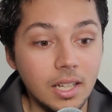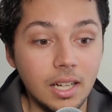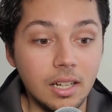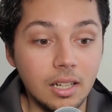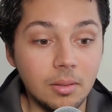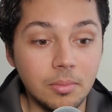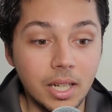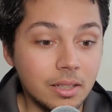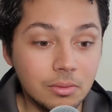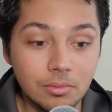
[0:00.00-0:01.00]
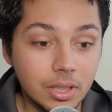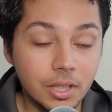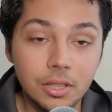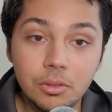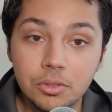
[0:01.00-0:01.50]
I don't
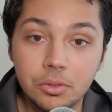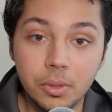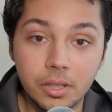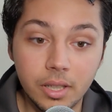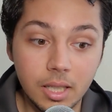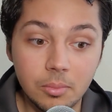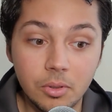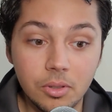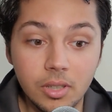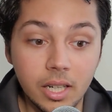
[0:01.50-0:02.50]
really use Twitter anymore.